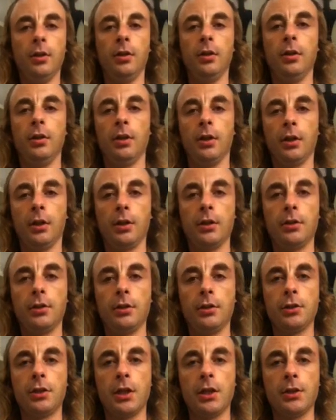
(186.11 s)
like a
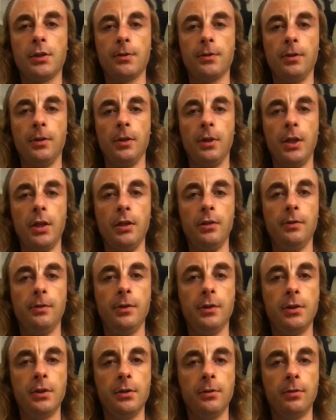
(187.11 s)
successful,
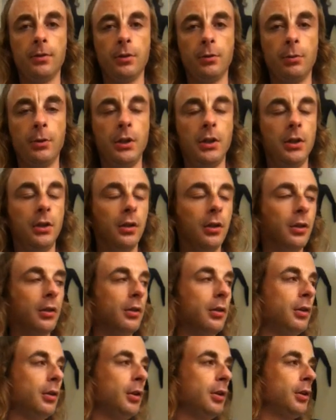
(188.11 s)
innovative comedian,